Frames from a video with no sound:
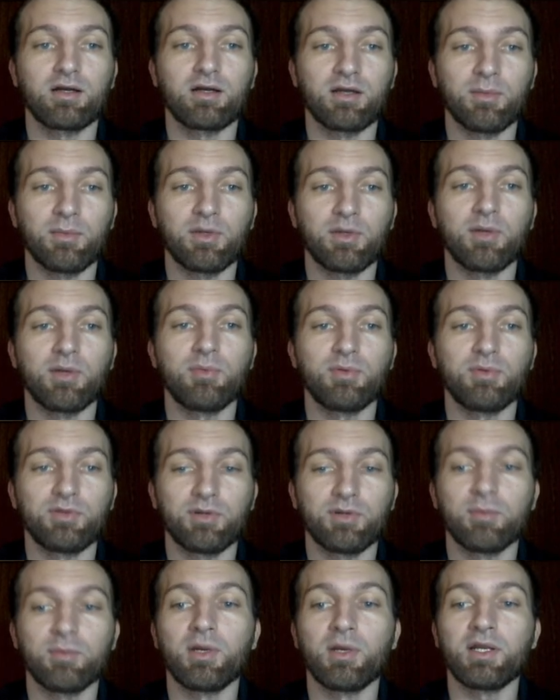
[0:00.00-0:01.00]
coming up
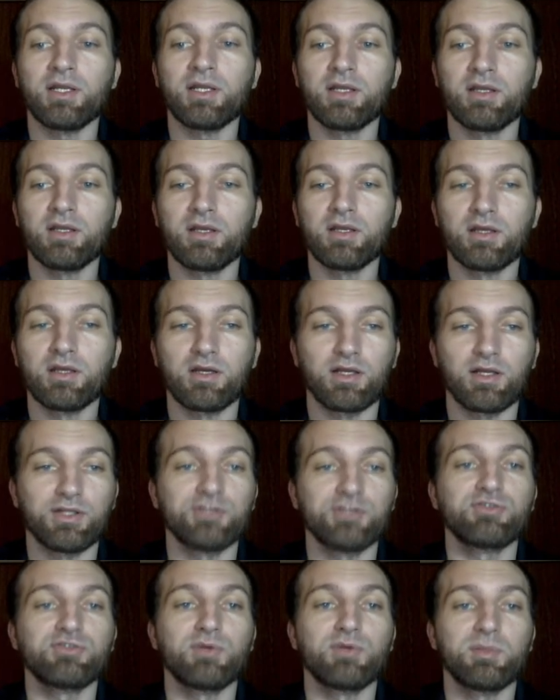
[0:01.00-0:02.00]
with your money?
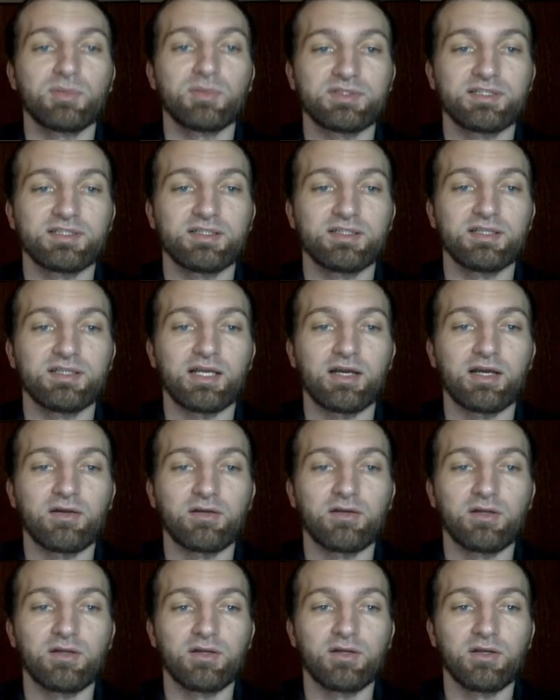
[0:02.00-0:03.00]
You're 20%
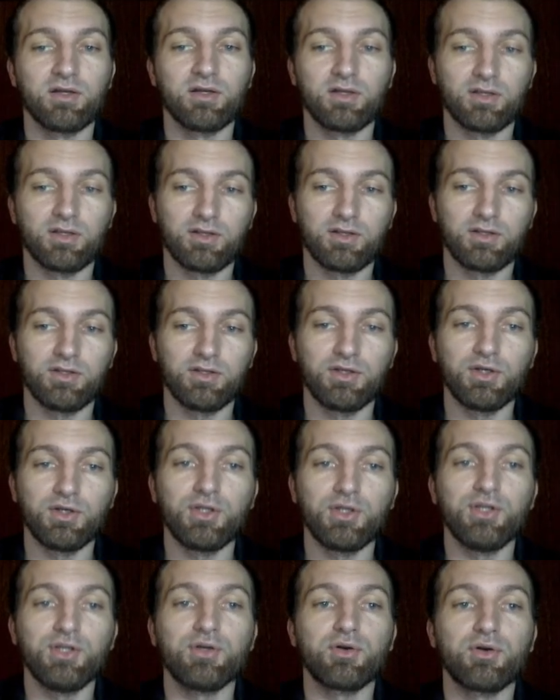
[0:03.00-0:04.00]
down.
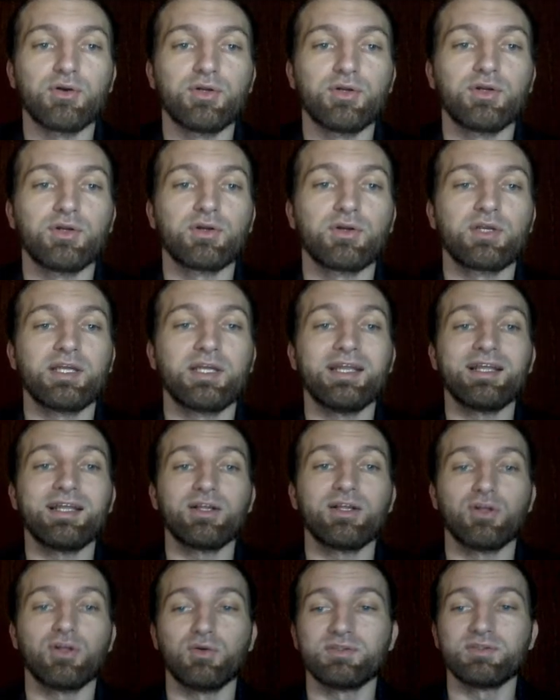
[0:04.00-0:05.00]
You're
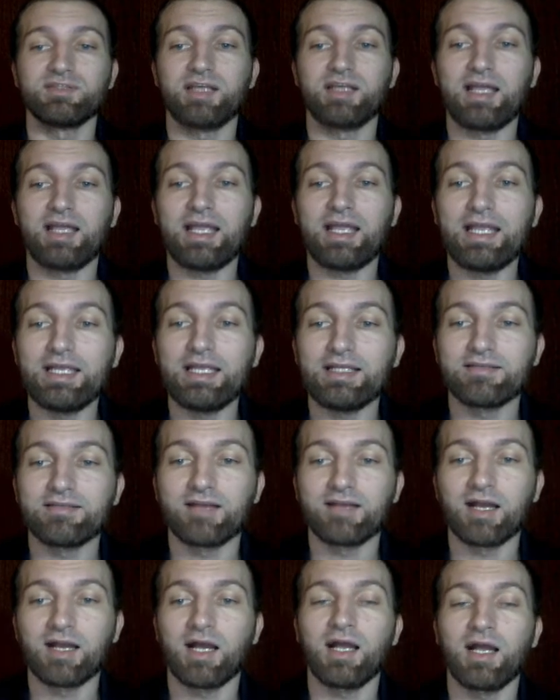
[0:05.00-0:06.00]
getting close to
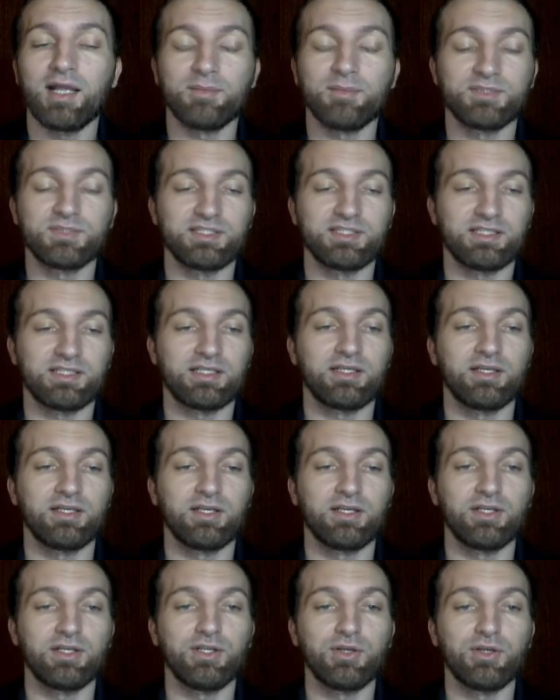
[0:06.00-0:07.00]
8 timesing
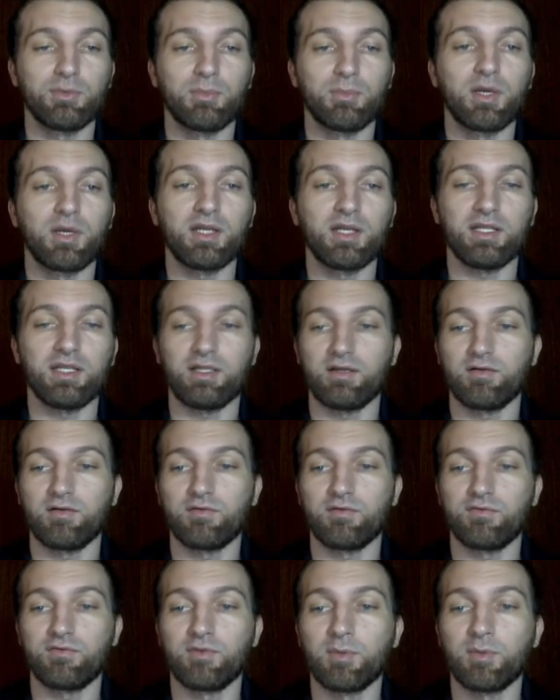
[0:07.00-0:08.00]
your money
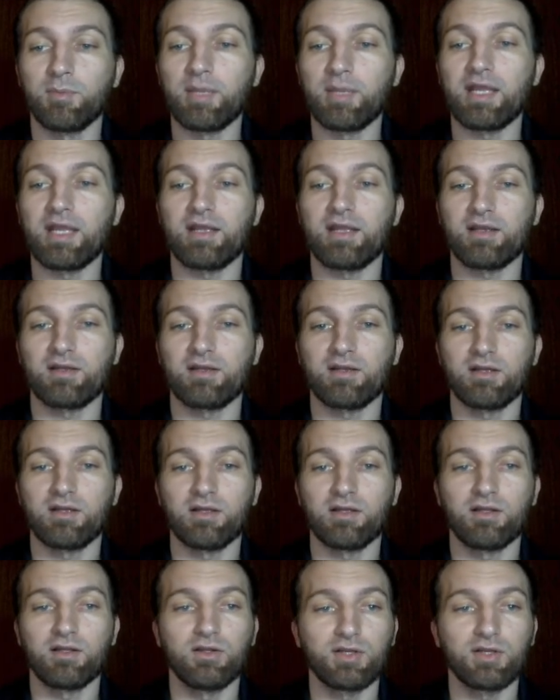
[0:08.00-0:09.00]
from a bank.
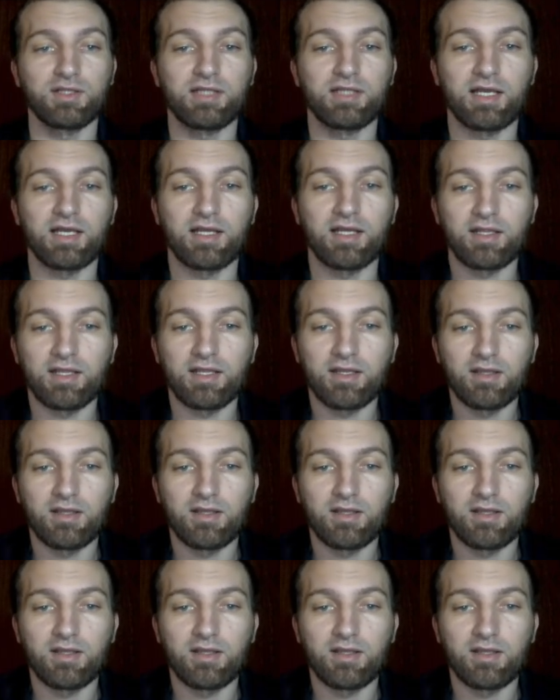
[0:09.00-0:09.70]
Look at that.